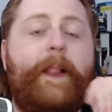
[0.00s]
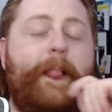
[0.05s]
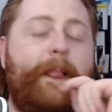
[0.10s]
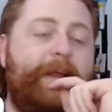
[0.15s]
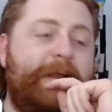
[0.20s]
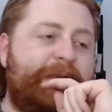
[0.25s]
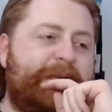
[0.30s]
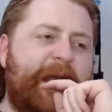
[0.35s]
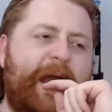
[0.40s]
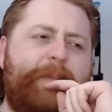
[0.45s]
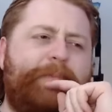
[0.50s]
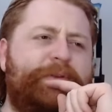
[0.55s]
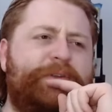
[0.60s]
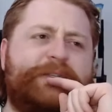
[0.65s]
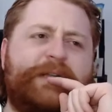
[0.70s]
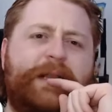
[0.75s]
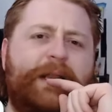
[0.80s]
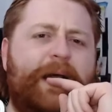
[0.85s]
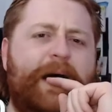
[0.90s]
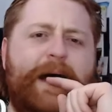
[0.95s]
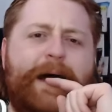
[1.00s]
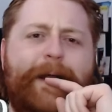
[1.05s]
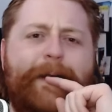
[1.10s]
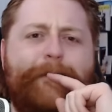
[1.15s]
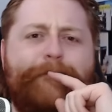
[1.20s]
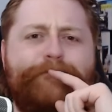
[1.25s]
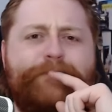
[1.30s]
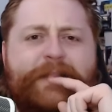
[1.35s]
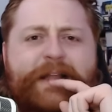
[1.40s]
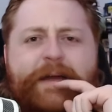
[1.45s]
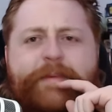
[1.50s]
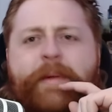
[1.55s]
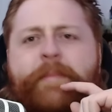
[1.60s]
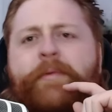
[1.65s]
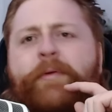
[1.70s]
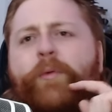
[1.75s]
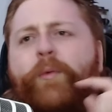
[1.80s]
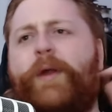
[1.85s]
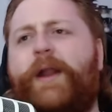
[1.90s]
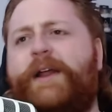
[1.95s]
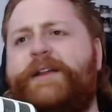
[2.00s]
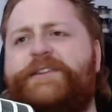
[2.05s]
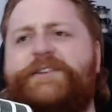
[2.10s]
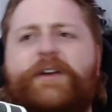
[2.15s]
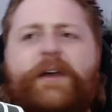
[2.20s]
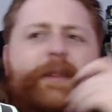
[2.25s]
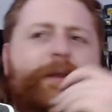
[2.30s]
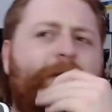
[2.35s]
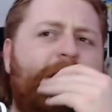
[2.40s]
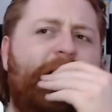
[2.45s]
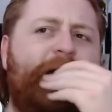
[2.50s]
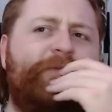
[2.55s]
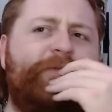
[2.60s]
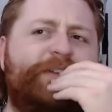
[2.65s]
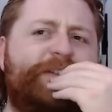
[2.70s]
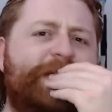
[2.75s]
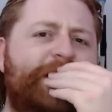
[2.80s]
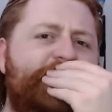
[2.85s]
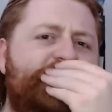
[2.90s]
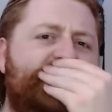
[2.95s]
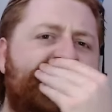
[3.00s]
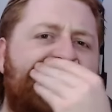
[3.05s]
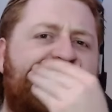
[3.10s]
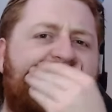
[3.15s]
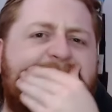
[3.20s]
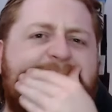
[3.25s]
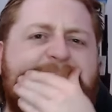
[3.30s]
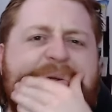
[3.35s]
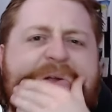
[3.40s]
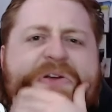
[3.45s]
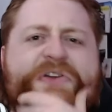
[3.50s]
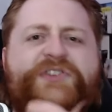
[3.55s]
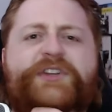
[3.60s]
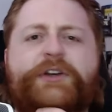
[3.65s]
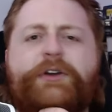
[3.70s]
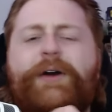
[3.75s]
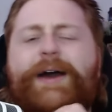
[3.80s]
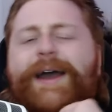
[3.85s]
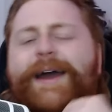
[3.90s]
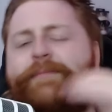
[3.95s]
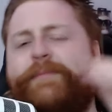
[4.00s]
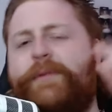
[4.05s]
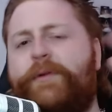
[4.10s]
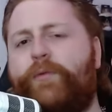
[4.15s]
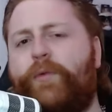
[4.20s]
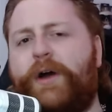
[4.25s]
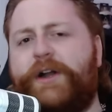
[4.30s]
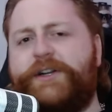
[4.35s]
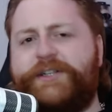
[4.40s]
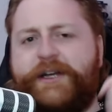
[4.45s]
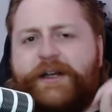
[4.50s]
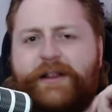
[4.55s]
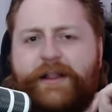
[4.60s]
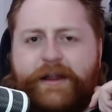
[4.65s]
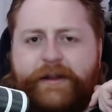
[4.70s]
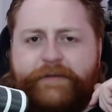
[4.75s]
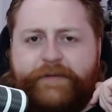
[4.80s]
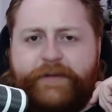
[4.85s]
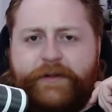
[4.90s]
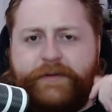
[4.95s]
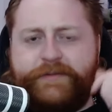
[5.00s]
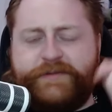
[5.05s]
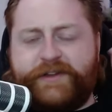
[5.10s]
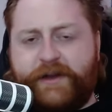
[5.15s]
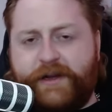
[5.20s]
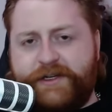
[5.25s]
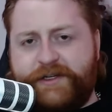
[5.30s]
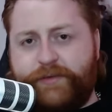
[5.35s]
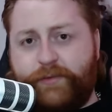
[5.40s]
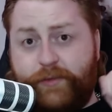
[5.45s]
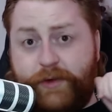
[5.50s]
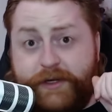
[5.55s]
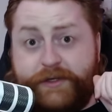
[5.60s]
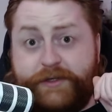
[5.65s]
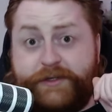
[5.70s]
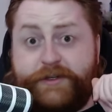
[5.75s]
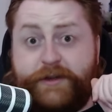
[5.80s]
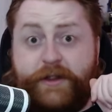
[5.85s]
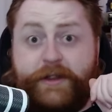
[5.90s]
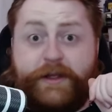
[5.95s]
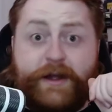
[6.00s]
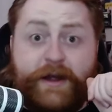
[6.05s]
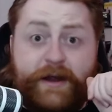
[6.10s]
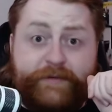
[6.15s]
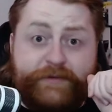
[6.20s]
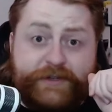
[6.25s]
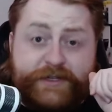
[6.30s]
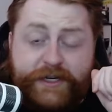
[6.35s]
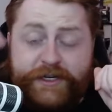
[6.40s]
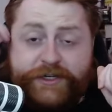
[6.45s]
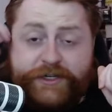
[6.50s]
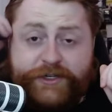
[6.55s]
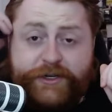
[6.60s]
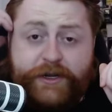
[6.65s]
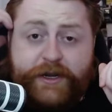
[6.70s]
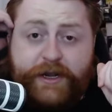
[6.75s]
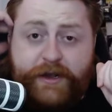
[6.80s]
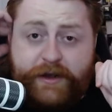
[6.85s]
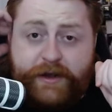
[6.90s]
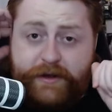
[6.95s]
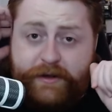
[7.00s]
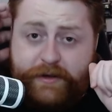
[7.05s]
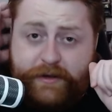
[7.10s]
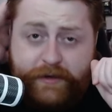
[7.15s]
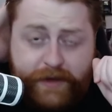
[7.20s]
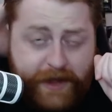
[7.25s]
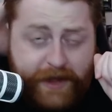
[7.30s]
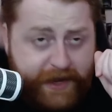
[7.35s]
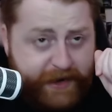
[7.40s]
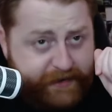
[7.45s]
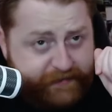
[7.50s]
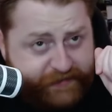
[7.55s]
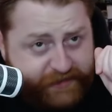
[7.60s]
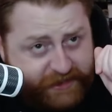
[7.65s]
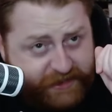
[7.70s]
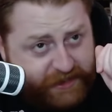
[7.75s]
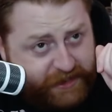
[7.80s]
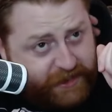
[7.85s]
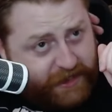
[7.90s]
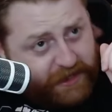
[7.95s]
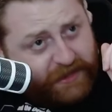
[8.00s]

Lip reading: This happens a lot. I remember when I saw The Conversation a couple of years ago. I hadn't been watching a lot of films, and I went and saw The Conversation at IFC, I